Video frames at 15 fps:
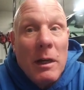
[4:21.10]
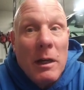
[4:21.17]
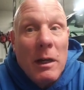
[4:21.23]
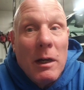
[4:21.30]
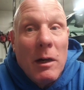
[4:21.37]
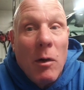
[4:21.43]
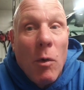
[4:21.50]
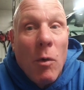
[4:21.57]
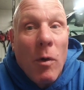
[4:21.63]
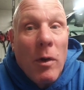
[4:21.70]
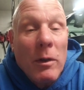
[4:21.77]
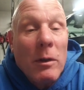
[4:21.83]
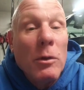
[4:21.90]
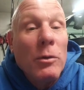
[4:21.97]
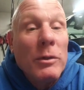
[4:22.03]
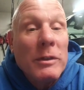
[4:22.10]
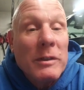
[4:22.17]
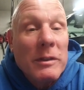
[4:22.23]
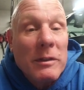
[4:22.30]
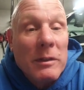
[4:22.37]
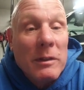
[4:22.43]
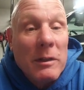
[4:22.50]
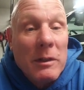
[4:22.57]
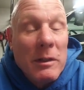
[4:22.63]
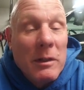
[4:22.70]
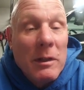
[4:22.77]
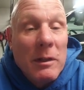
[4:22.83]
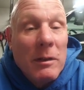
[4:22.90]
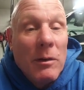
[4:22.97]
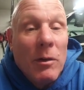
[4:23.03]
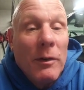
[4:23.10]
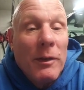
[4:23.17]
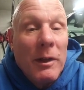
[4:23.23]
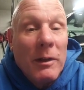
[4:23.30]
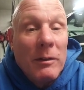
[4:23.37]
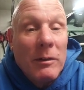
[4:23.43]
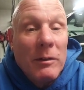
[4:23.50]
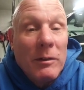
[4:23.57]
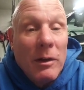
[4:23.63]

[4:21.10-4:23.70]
Or the